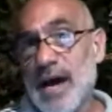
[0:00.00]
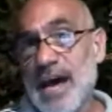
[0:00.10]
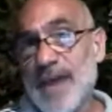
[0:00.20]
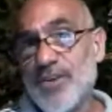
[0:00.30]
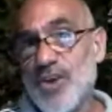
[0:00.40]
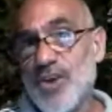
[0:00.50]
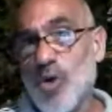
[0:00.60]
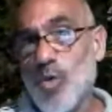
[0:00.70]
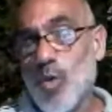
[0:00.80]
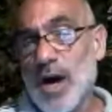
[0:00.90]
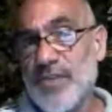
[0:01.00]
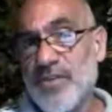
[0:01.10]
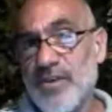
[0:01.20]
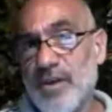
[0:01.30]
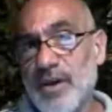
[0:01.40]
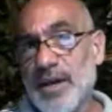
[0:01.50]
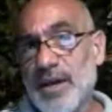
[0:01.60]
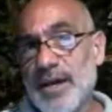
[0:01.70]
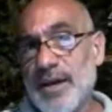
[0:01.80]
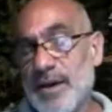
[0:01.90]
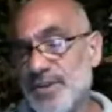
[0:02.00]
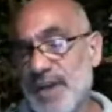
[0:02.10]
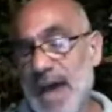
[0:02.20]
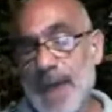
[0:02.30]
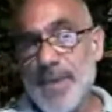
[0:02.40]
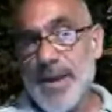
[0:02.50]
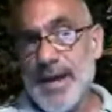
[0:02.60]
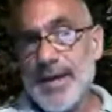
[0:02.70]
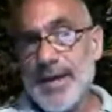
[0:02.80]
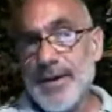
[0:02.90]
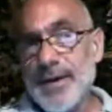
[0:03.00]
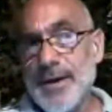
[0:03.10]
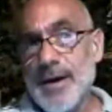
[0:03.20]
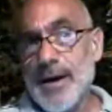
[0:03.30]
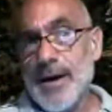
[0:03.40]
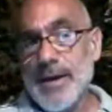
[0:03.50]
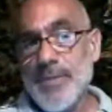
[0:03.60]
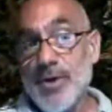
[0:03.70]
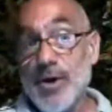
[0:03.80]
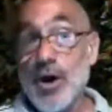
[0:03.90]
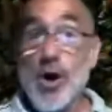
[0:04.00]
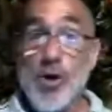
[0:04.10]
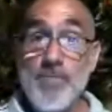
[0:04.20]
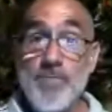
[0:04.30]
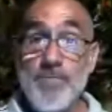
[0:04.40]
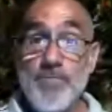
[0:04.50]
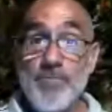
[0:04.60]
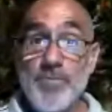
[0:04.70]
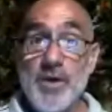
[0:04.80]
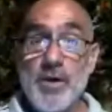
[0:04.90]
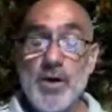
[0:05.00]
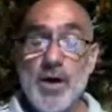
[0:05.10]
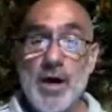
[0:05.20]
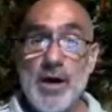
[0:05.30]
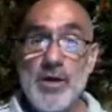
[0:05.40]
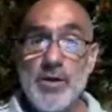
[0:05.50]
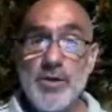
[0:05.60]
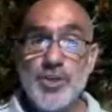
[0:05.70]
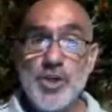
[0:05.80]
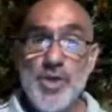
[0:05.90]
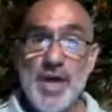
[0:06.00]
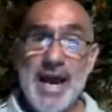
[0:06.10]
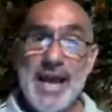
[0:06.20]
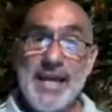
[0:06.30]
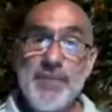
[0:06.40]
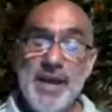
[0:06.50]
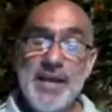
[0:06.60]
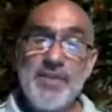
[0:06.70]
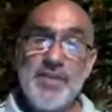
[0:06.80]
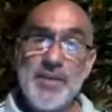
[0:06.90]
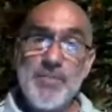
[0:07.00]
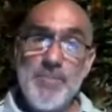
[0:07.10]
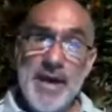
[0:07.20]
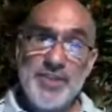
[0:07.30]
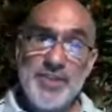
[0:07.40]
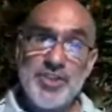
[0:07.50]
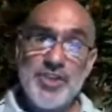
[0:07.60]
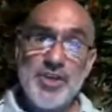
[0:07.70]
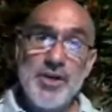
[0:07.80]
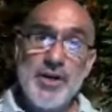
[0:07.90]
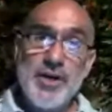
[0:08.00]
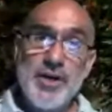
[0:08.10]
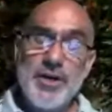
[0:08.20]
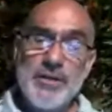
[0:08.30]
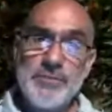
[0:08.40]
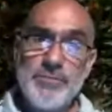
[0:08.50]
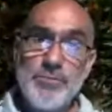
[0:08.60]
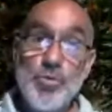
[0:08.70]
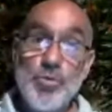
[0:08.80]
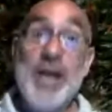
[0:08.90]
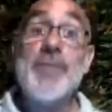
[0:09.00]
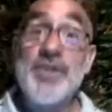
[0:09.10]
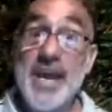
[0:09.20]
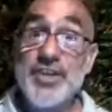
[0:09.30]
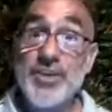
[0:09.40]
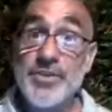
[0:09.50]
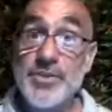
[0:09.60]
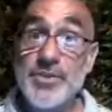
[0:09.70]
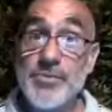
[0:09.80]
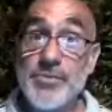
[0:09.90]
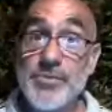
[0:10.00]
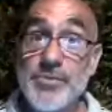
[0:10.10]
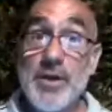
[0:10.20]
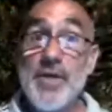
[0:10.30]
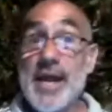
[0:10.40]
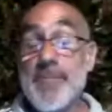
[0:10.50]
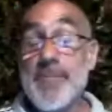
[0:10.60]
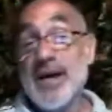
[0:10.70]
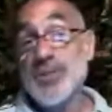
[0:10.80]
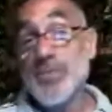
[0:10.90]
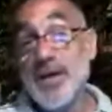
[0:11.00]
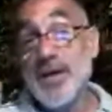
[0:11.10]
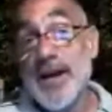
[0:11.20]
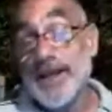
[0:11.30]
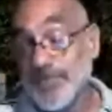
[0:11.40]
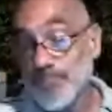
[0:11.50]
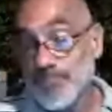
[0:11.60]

I have to know what is happening in their home so that I can make the best recommendations that I possibly can.